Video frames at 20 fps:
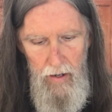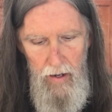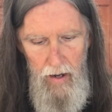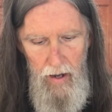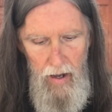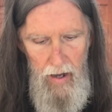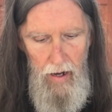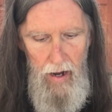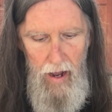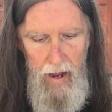
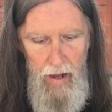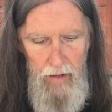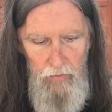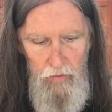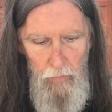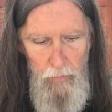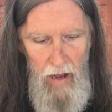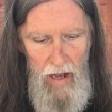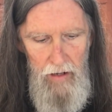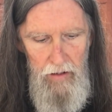And I had
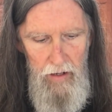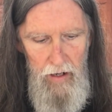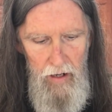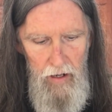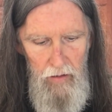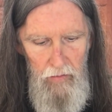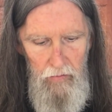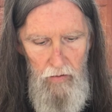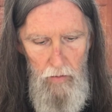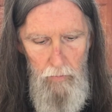some
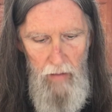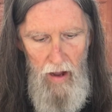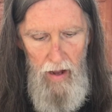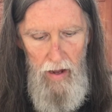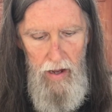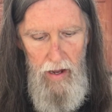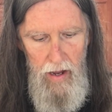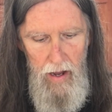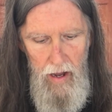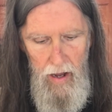ideas in my
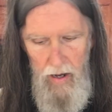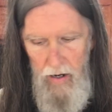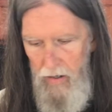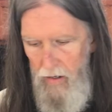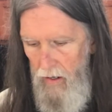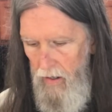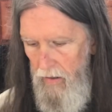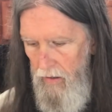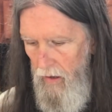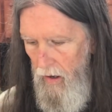head,
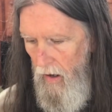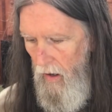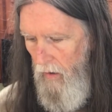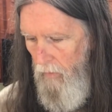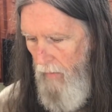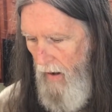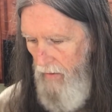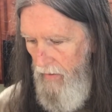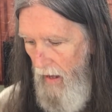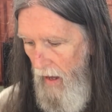and
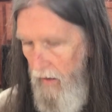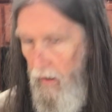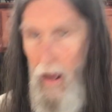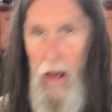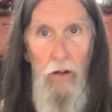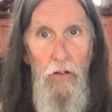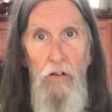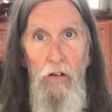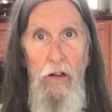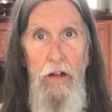I kind of
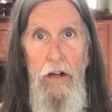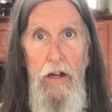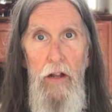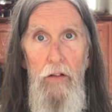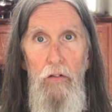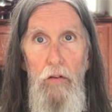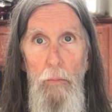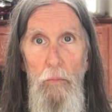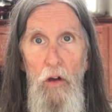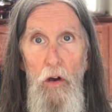actually did
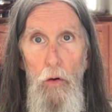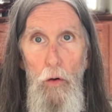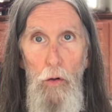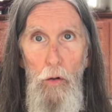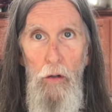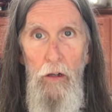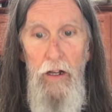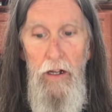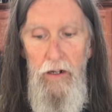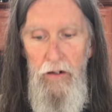some
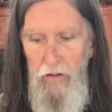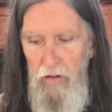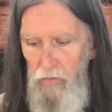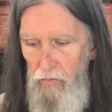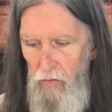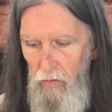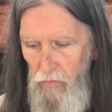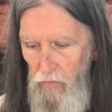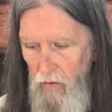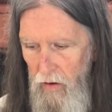Googling just
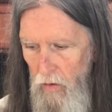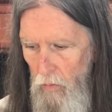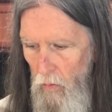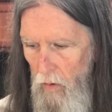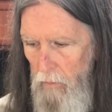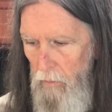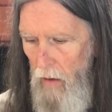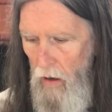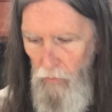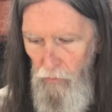to see
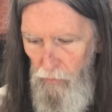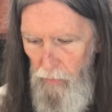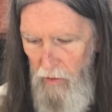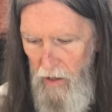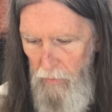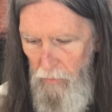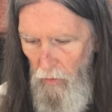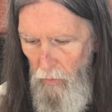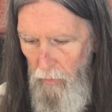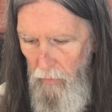what
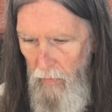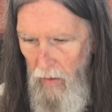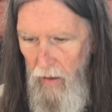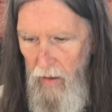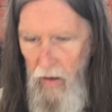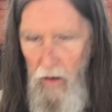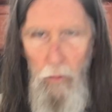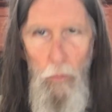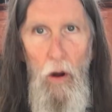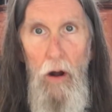
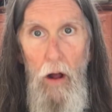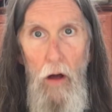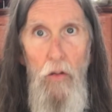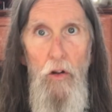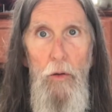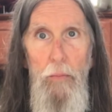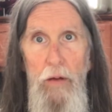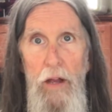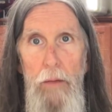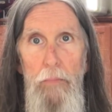other
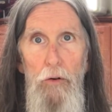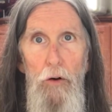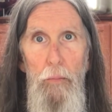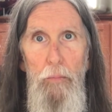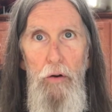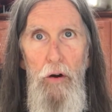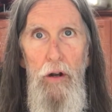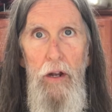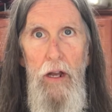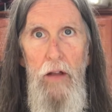people
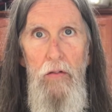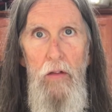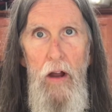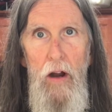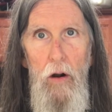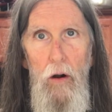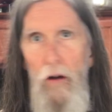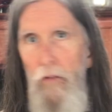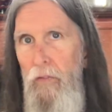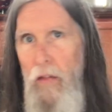put in there,
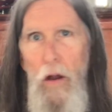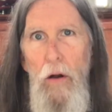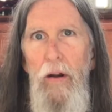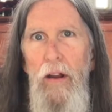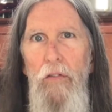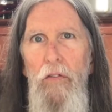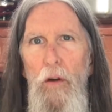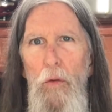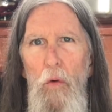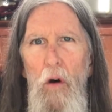or if there
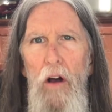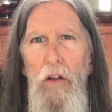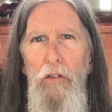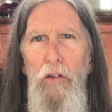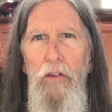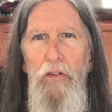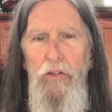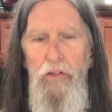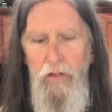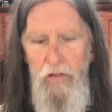even was
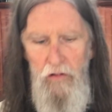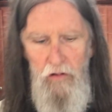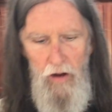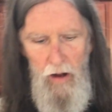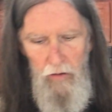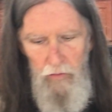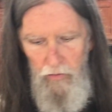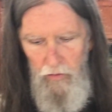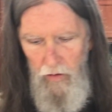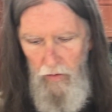a
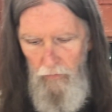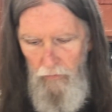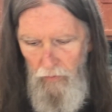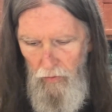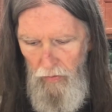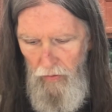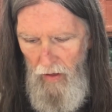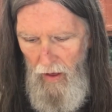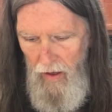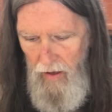suggestion for
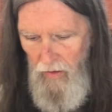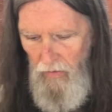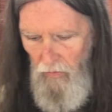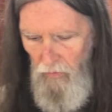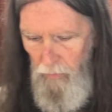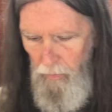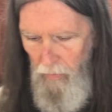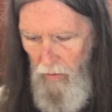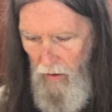things.